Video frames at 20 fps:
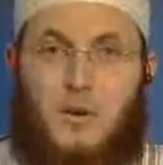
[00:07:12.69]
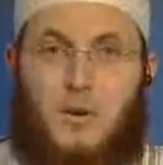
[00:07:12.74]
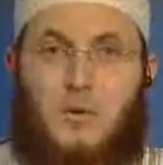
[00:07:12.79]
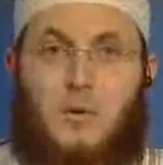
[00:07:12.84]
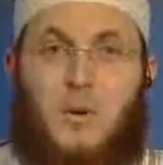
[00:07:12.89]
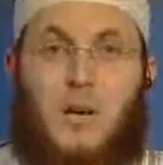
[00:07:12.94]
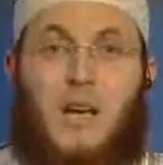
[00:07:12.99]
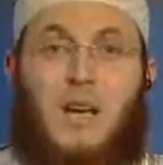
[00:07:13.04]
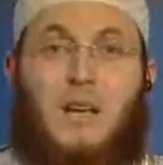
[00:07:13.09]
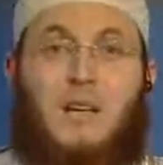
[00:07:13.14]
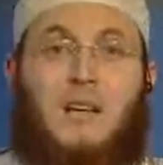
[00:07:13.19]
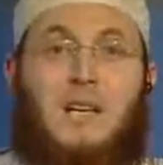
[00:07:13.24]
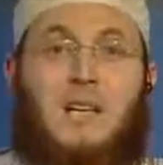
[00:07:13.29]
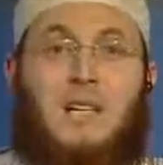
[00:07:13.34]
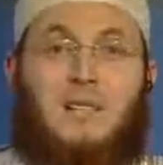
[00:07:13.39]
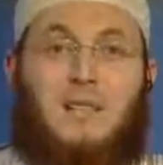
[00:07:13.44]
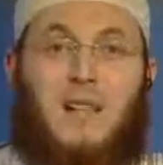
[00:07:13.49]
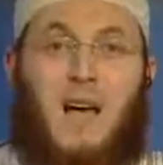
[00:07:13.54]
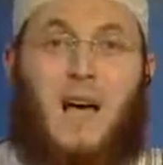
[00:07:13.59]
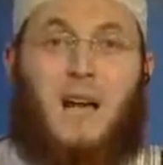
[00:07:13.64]
We're going to
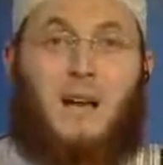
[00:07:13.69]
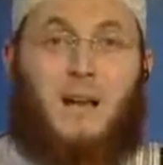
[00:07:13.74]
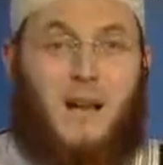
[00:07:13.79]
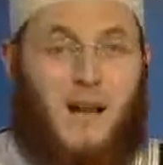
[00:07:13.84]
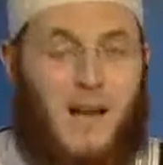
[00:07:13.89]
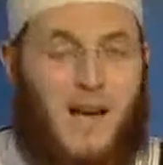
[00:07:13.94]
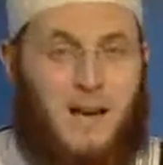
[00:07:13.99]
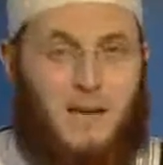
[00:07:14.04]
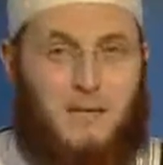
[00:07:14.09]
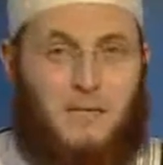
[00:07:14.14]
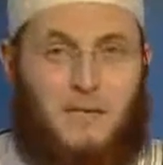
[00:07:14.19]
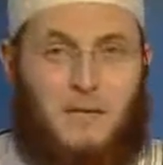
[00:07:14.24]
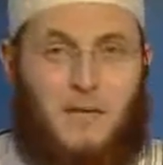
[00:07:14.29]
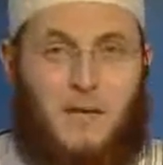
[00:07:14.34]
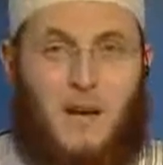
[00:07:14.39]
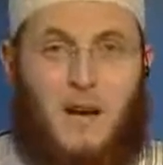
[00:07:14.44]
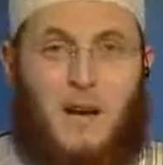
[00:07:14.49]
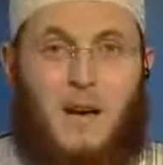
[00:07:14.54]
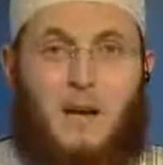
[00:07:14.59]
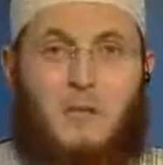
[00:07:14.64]
recite live.
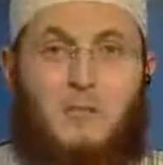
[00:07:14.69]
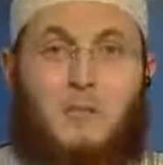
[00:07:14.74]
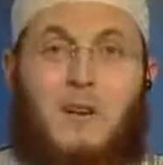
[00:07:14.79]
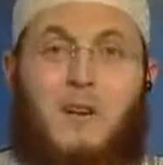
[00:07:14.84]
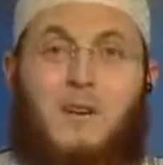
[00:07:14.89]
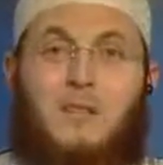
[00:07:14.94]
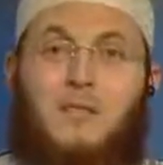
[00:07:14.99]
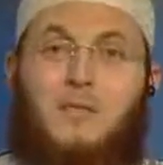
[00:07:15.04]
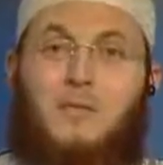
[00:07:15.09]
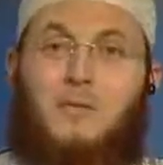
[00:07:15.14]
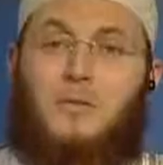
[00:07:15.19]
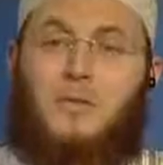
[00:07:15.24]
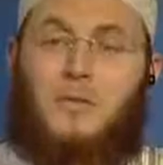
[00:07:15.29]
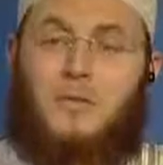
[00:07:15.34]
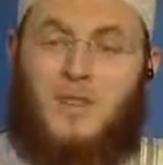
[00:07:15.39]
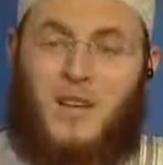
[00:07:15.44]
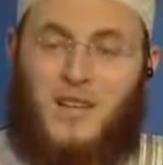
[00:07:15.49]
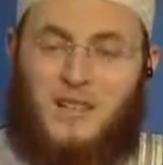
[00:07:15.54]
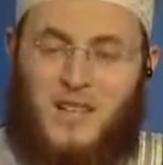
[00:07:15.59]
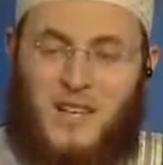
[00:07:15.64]
We'll listen to your
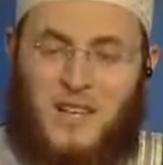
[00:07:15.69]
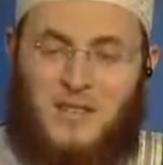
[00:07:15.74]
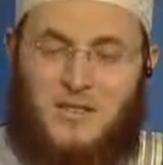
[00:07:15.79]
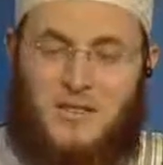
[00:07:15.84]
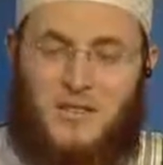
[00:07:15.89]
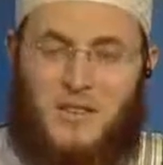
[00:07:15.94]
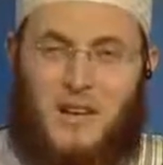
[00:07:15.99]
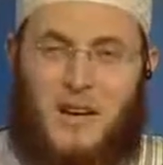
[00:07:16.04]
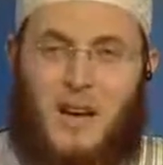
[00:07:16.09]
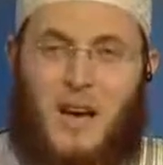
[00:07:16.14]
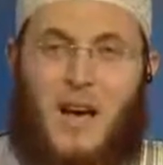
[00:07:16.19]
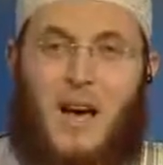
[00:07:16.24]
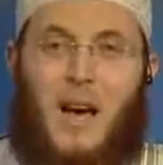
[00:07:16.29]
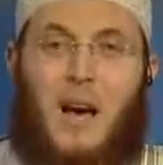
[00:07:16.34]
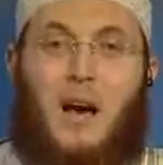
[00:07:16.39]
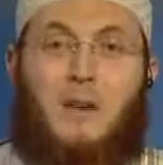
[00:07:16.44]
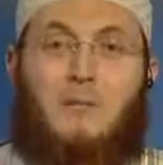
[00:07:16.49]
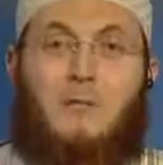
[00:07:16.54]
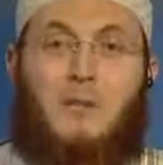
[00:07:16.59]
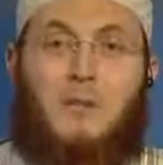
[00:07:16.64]
recitation,
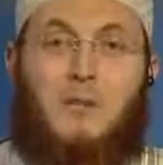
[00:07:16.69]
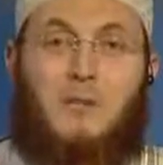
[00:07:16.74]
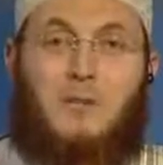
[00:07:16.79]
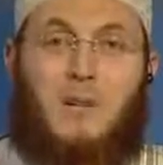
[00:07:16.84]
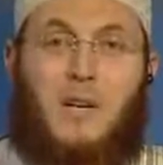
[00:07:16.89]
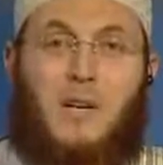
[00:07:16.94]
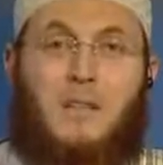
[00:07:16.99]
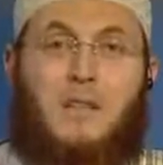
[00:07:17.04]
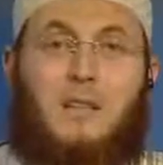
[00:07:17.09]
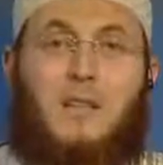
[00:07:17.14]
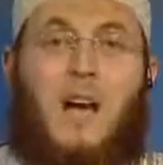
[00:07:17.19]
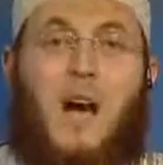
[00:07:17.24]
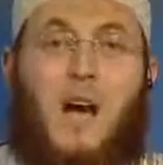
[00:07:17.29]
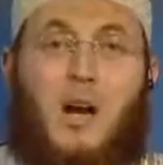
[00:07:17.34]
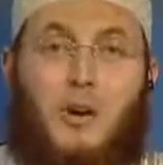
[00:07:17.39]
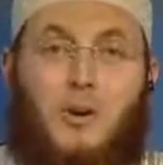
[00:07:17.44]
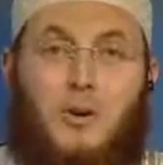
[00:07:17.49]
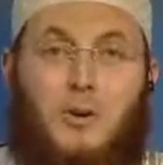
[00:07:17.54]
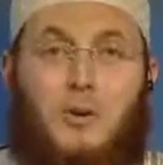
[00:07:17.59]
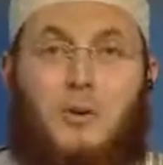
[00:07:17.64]
and we'll correct it
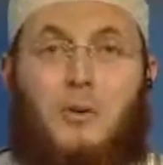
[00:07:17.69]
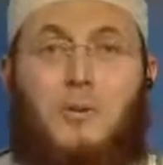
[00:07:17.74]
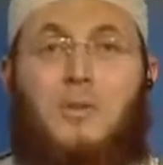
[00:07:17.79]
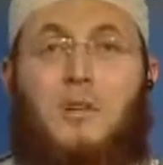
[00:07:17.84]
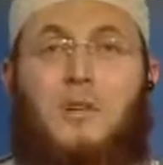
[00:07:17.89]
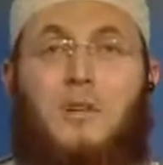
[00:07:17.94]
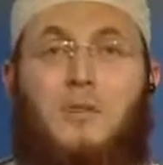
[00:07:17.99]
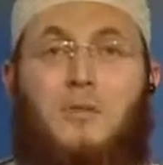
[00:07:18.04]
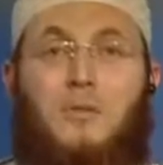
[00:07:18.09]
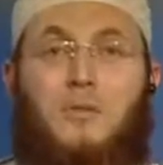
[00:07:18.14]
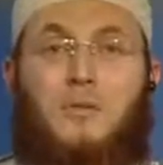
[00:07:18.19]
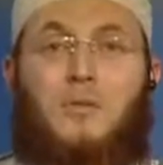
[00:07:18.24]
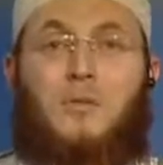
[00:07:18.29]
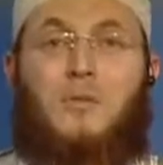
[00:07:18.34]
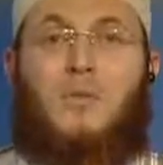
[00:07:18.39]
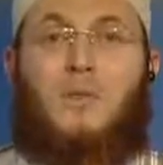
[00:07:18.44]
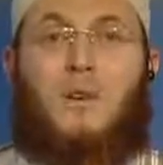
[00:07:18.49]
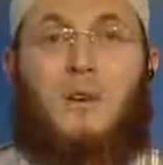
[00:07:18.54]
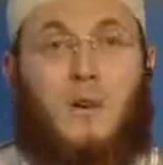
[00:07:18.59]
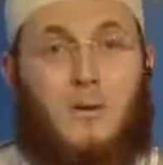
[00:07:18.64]
according to
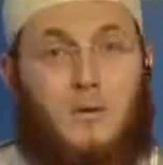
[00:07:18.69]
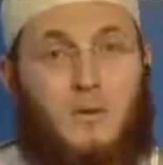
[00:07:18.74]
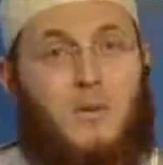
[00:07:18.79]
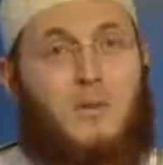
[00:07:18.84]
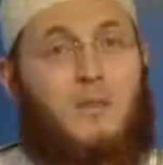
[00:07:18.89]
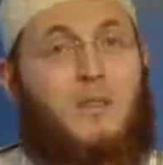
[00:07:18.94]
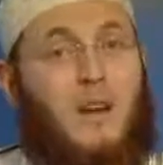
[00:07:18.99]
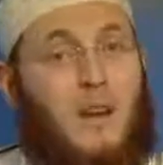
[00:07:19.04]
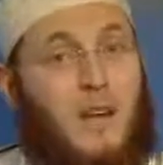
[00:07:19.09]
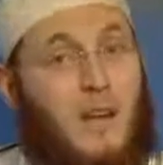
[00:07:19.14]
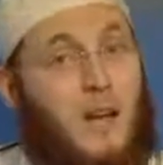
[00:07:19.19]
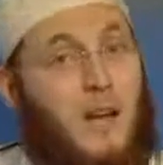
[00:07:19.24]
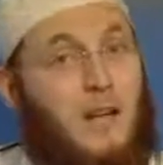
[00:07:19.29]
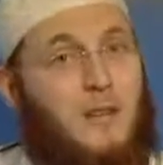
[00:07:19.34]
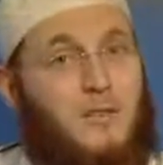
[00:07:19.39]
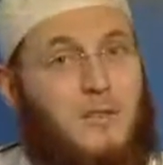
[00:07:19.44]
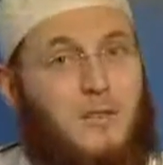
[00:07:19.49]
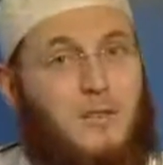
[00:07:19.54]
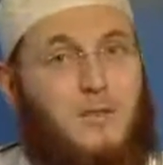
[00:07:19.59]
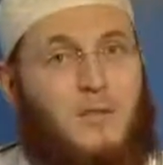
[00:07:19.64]
the rules and
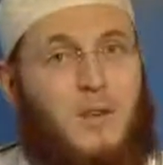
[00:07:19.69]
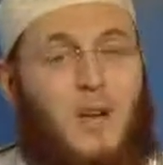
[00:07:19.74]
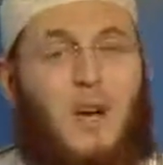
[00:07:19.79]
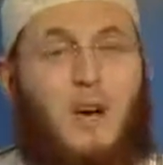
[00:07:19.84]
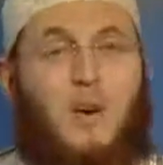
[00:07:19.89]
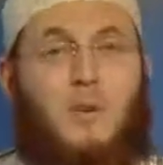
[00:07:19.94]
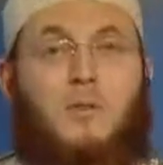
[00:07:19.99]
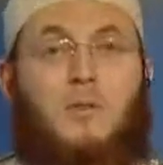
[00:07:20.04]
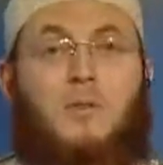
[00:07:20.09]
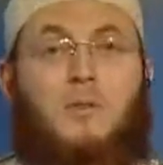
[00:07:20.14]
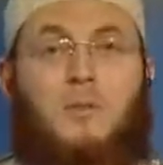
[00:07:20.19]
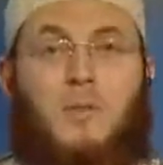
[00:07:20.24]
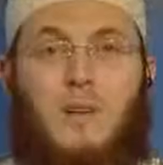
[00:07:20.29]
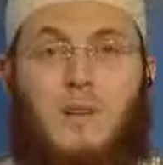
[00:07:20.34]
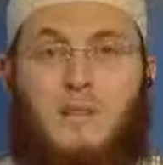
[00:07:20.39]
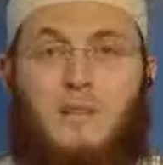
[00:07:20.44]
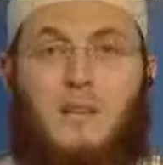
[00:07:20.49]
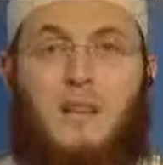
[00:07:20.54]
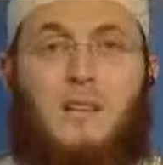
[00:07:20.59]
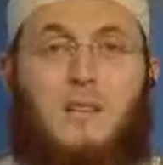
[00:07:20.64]
regulations which we'll
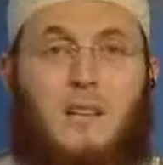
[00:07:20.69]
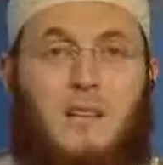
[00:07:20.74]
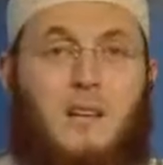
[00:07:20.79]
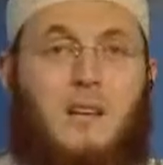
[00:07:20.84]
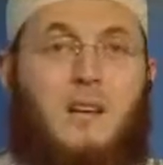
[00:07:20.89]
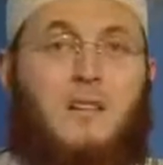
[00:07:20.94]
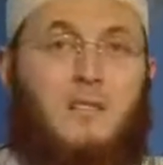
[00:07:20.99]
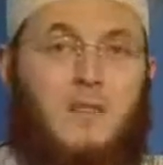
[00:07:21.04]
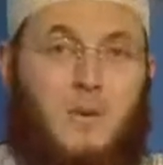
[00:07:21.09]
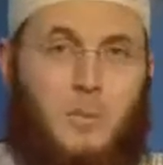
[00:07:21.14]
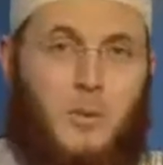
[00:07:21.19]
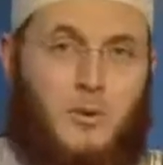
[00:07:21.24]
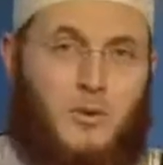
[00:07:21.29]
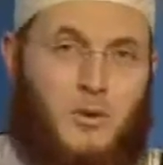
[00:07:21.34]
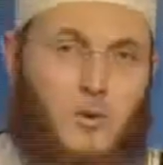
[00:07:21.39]
state in each episode.